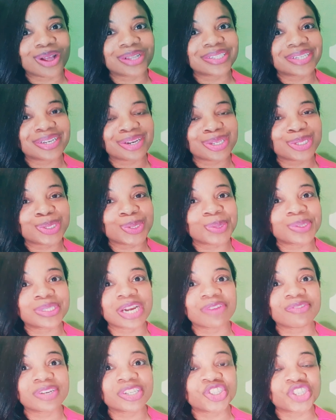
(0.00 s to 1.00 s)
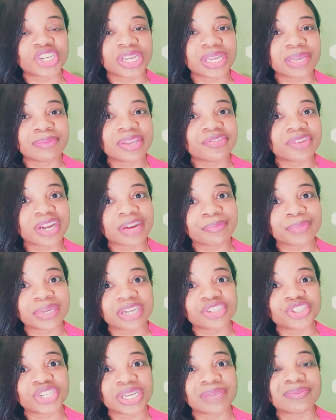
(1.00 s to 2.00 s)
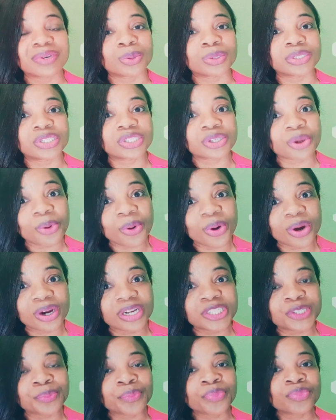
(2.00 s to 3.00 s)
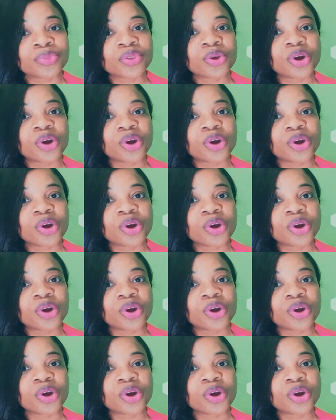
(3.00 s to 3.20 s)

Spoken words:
continue to use that regime if you have been achieving good scores,